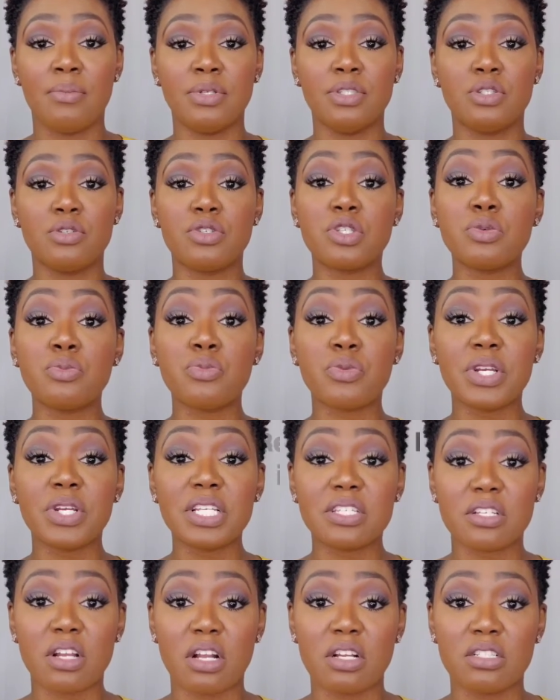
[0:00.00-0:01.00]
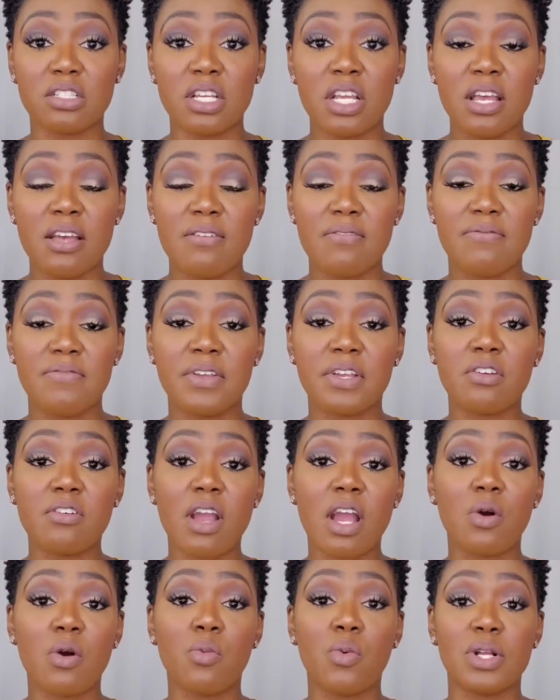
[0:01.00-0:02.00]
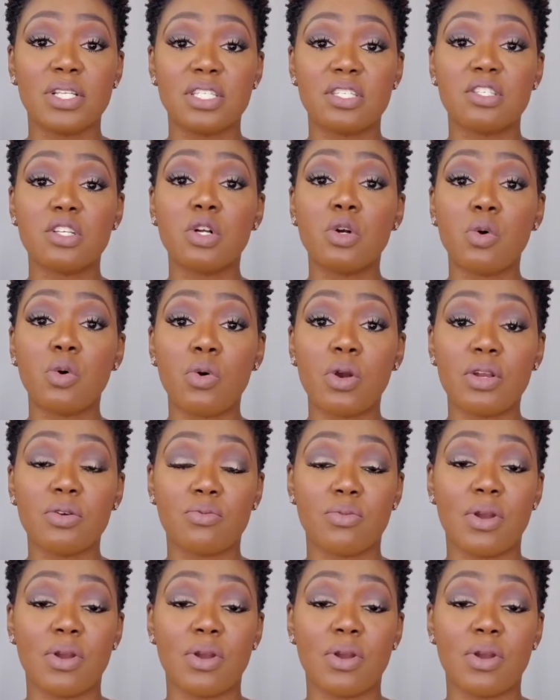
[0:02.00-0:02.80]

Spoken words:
Do some research. Figure out what's the going